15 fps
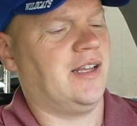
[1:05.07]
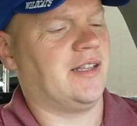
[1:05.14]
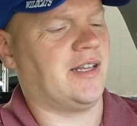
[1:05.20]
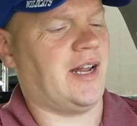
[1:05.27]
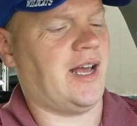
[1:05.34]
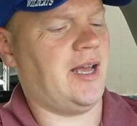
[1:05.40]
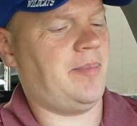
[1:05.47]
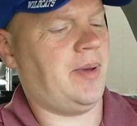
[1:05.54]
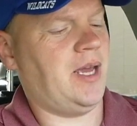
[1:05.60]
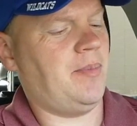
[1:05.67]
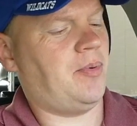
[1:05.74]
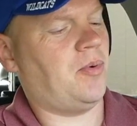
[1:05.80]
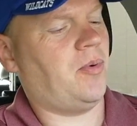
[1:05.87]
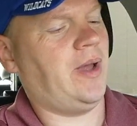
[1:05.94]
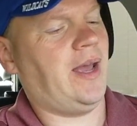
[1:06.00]
Today,
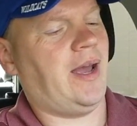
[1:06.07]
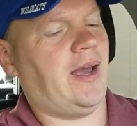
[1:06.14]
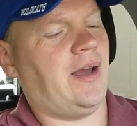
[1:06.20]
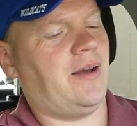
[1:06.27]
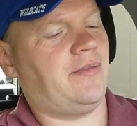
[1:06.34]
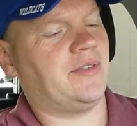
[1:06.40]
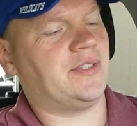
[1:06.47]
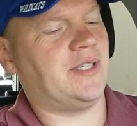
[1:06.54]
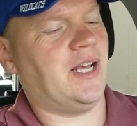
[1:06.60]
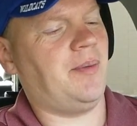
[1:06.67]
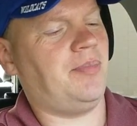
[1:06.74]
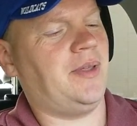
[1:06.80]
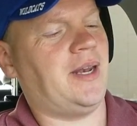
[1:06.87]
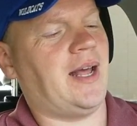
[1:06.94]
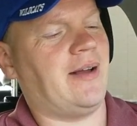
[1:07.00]
people, we have
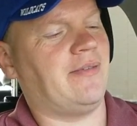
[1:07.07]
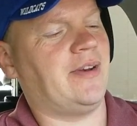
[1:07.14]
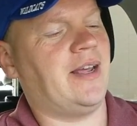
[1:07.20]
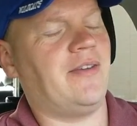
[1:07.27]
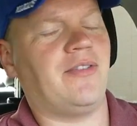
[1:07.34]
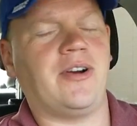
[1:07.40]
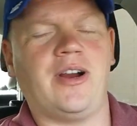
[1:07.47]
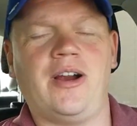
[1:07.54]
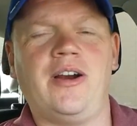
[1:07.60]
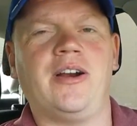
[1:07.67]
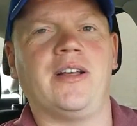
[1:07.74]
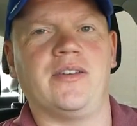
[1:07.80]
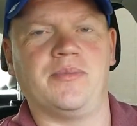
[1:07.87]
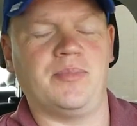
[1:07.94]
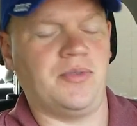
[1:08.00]
something I've never
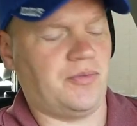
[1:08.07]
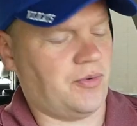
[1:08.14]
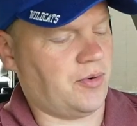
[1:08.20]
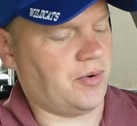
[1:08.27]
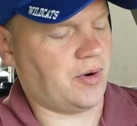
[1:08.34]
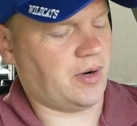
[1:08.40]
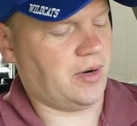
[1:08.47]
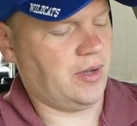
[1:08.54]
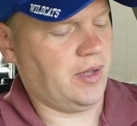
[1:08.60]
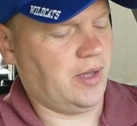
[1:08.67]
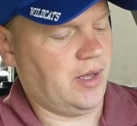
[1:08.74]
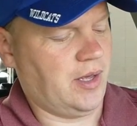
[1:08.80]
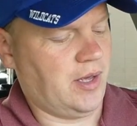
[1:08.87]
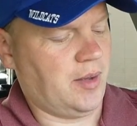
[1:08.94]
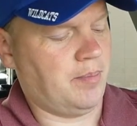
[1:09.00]
heard of before,
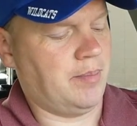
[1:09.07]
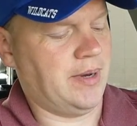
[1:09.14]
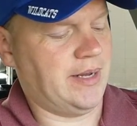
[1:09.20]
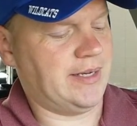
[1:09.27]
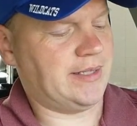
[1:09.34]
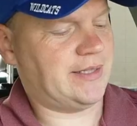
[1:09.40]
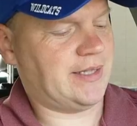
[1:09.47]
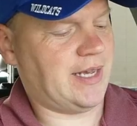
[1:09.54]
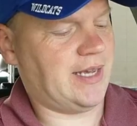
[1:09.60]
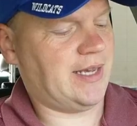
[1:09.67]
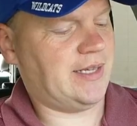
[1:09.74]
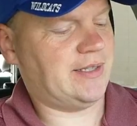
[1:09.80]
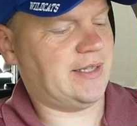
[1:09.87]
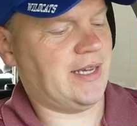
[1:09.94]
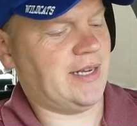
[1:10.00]
but it
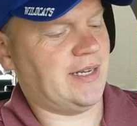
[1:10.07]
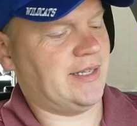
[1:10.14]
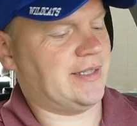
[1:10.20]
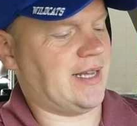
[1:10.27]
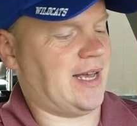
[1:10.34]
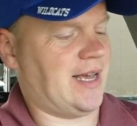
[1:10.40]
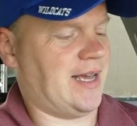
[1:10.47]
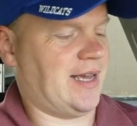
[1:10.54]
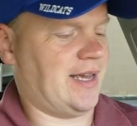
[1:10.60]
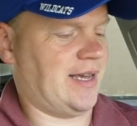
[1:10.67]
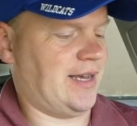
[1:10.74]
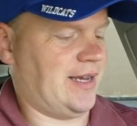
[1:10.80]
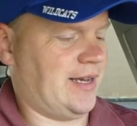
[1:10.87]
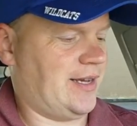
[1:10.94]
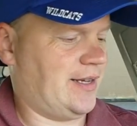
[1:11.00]
says it is
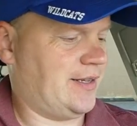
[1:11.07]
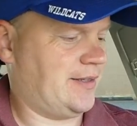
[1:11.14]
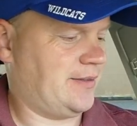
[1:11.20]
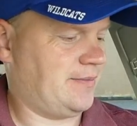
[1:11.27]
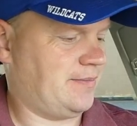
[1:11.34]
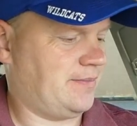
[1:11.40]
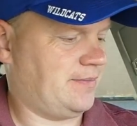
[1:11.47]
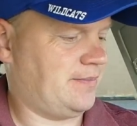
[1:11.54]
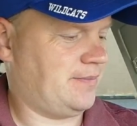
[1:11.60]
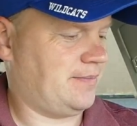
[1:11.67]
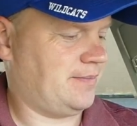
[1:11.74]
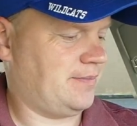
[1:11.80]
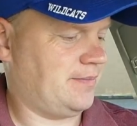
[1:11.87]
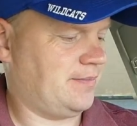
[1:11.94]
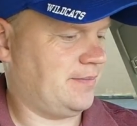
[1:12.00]
a
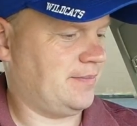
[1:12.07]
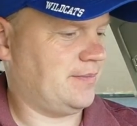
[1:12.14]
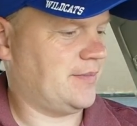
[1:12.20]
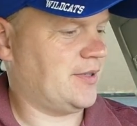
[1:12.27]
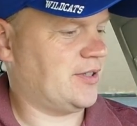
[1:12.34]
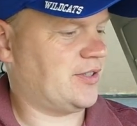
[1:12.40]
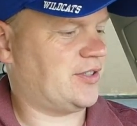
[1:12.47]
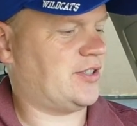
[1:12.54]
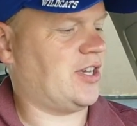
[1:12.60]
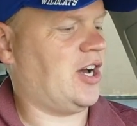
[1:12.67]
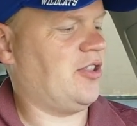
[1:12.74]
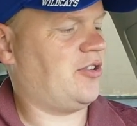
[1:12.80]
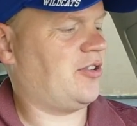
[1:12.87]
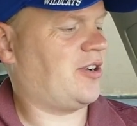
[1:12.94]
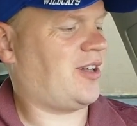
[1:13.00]

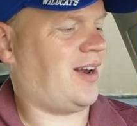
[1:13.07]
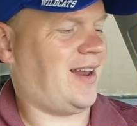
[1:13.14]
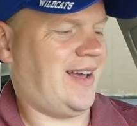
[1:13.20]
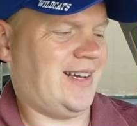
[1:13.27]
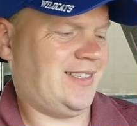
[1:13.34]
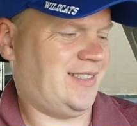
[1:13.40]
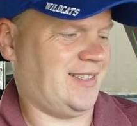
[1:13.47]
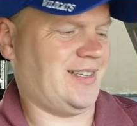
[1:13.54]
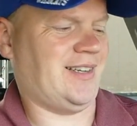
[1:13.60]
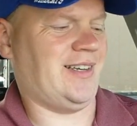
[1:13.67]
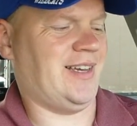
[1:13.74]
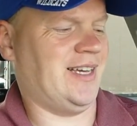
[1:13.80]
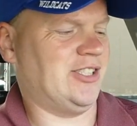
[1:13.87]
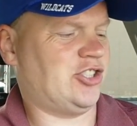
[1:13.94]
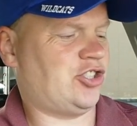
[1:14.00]
Southern classic.
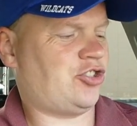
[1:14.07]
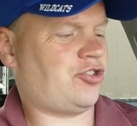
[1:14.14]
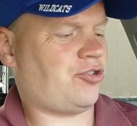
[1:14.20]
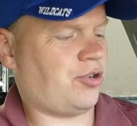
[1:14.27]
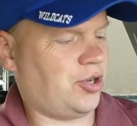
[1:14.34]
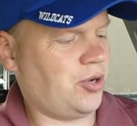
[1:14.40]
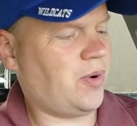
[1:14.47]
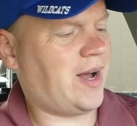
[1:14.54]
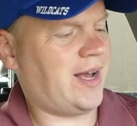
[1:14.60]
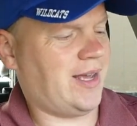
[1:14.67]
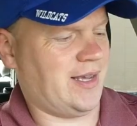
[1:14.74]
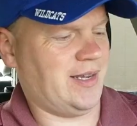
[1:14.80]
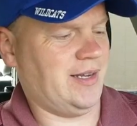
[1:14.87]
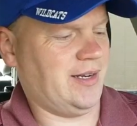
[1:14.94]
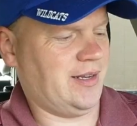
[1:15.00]
It's
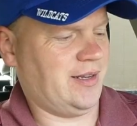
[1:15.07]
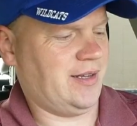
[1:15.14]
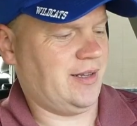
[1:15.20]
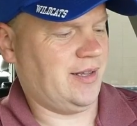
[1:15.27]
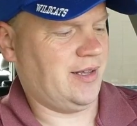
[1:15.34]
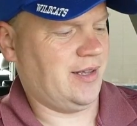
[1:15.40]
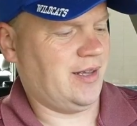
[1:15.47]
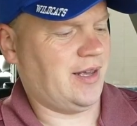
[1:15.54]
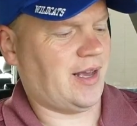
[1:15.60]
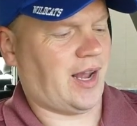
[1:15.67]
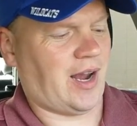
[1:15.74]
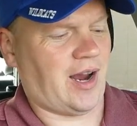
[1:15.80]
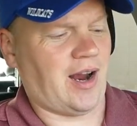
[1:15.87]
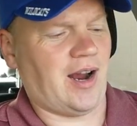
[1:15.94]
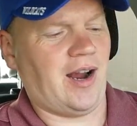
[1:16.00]
Tru-Ade
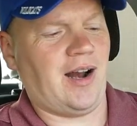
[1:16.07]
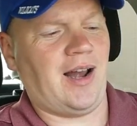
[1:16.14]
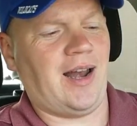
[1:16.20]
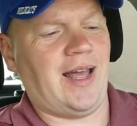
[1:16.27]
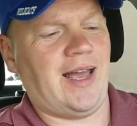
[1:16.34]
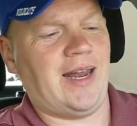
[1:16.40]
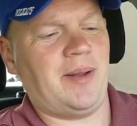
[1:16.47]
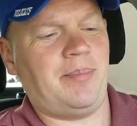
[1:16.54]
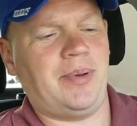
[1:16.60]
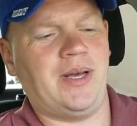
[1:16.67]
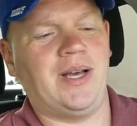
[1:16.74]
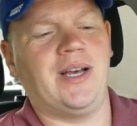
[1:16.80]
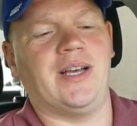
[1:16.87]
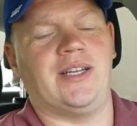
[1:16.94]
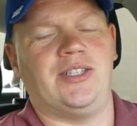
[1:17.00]
Carolina
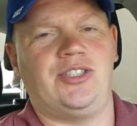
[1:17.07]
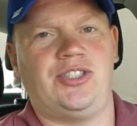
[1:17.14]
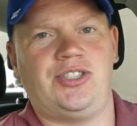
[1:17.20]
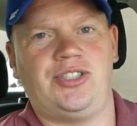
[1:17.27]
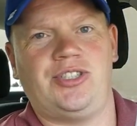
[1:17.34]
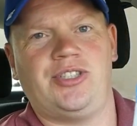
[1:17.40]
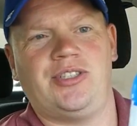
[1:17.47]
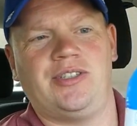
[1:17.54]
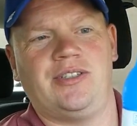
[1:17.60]
Punch.